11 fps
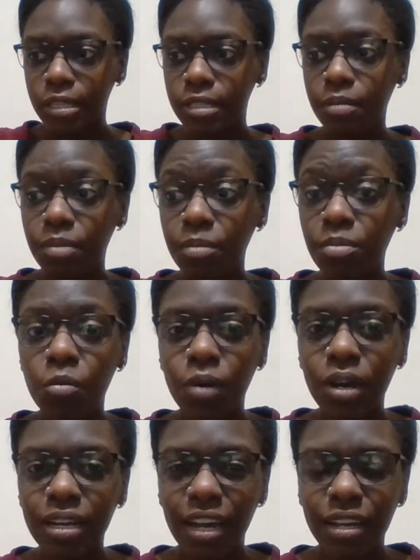some people
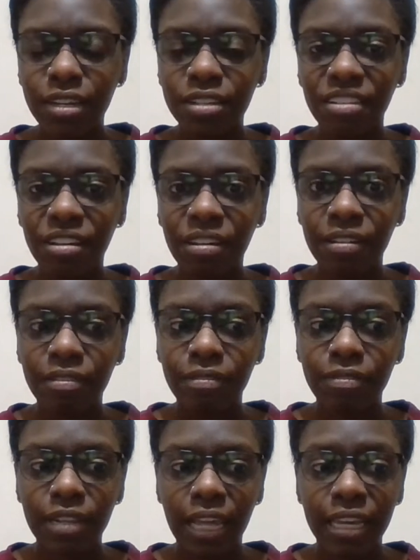what kind of
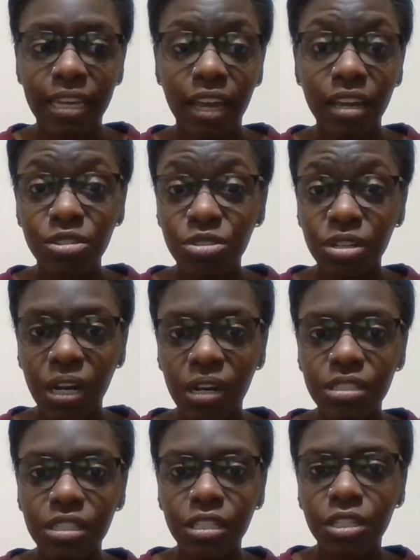like extra
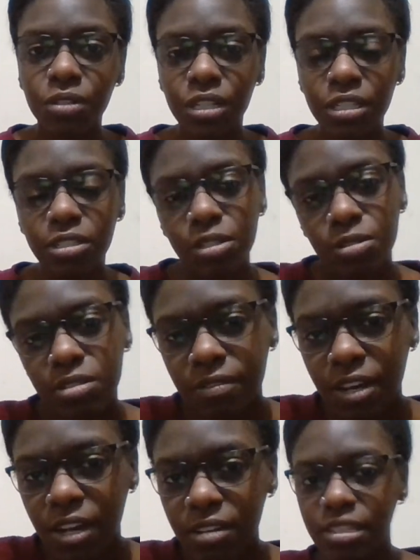content or exclusive
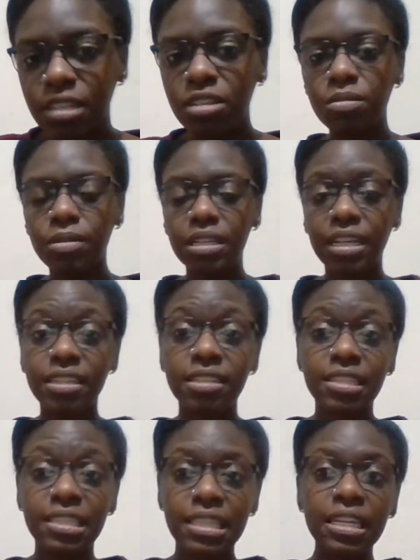content you would like
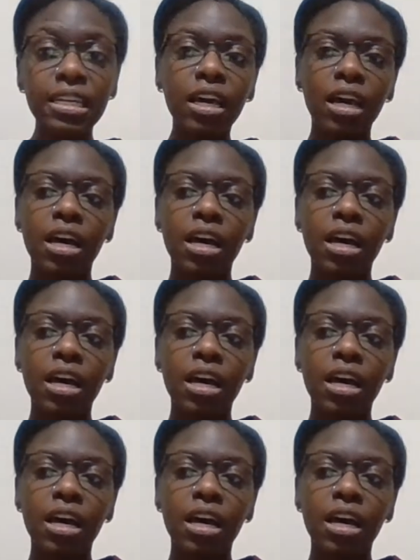to see